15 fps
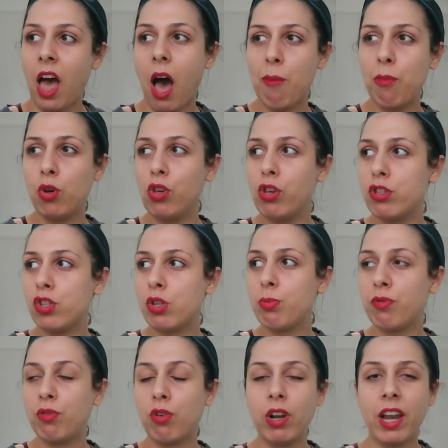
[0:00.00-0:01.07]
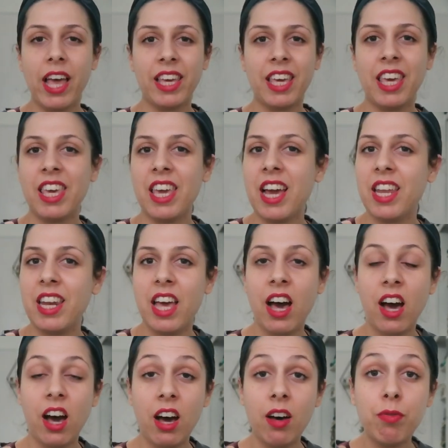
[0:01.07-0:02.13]
i'm on youtube for like a year and a
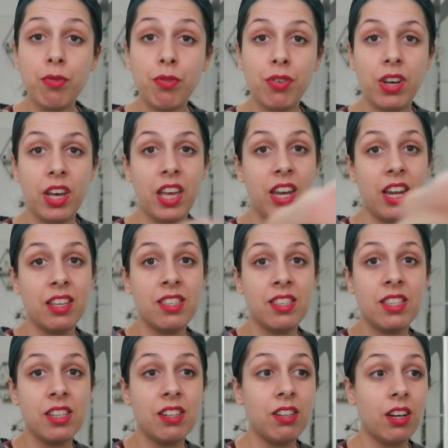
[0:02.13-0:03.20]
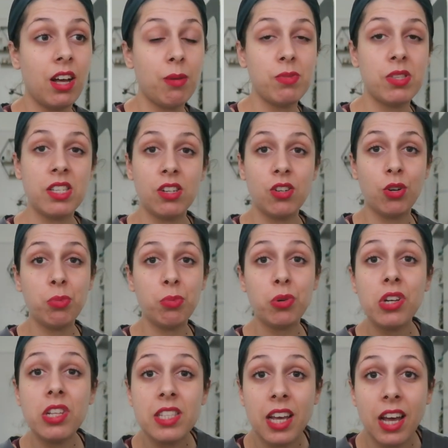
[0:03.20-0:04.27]
half and i still i'm still not
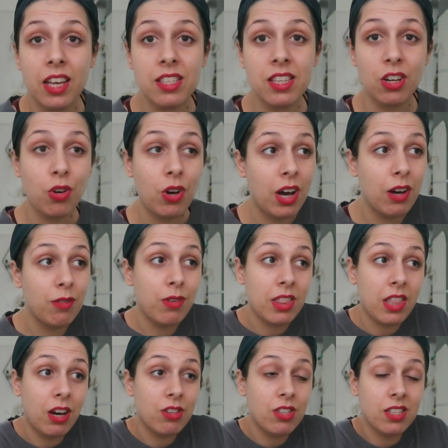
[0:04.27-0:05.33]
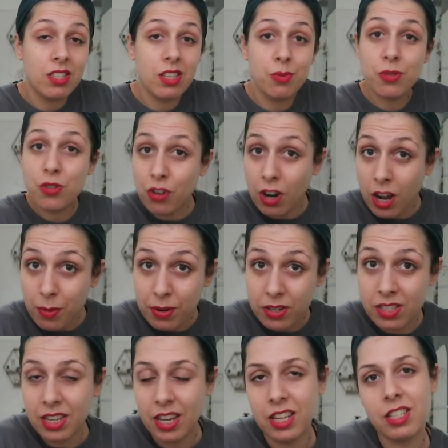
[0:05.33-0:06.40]
monetized i don't have a thousand subscribers
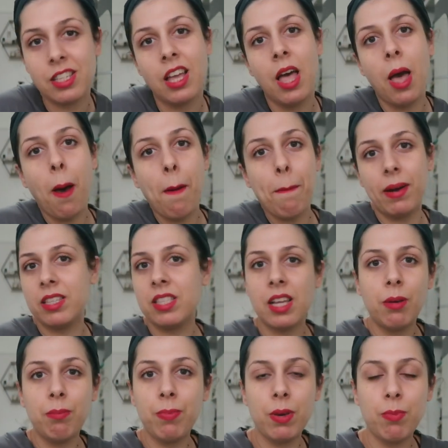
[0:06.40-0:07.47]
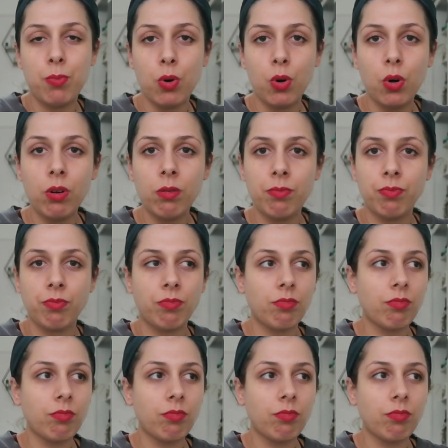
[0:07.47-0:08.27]
yet but some people